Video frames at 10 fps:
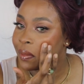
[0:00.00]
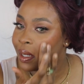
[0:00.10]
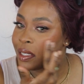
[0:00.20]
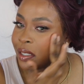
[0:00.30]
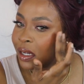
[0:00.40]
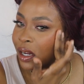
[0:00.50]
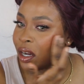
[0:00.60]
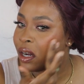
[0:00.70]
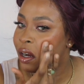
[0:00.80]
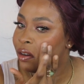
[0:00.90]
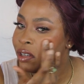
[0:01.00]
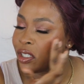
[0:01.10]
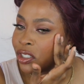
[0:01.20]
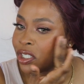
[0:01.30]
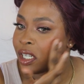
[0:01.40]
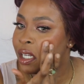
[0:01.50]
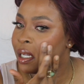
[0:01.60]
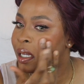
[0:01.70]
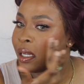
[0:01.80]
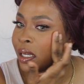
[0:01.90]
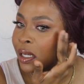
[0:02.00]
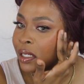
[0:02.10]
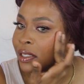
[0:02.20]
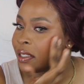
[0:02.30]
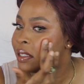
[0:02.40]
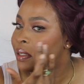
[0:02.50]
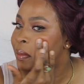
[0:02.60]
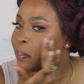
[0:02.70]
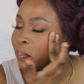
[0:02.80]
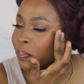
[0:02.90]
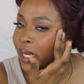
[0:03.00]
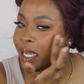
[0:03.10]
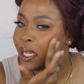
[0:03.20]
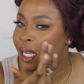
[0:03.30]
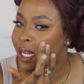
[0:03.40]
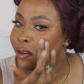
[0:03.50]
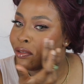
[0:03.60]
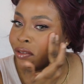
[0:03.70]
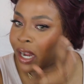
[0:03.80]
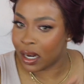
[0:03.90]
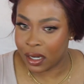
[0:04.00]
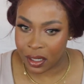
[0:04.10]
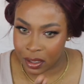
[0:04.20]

It's like a orangey, pinky red.